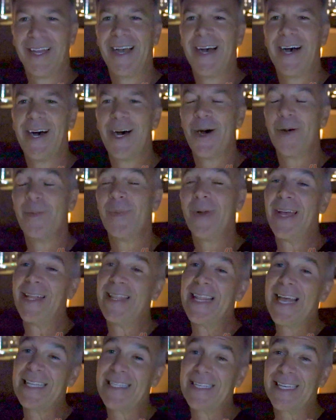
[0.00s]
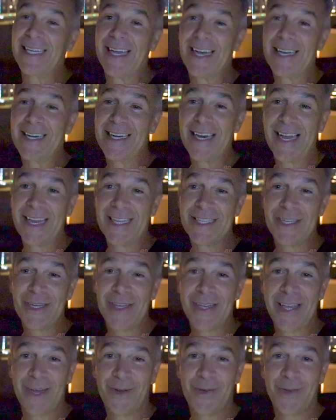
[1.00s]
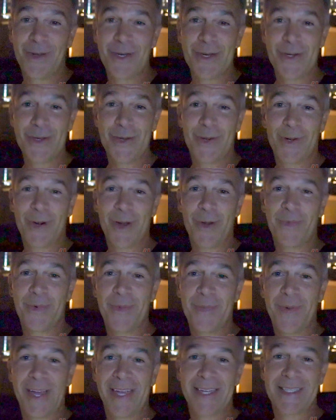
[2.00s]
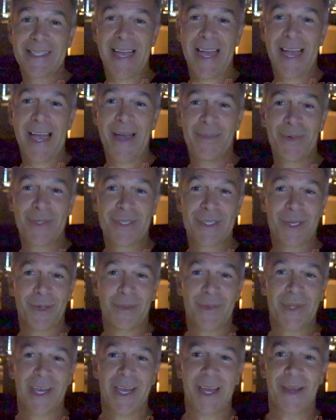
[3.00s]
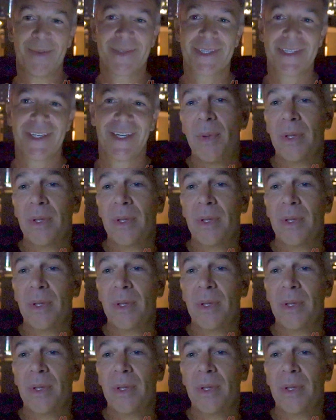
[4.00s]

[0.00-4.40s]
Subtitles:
And that's the kind of nights you get when you're doing open mics. That happens sometimes.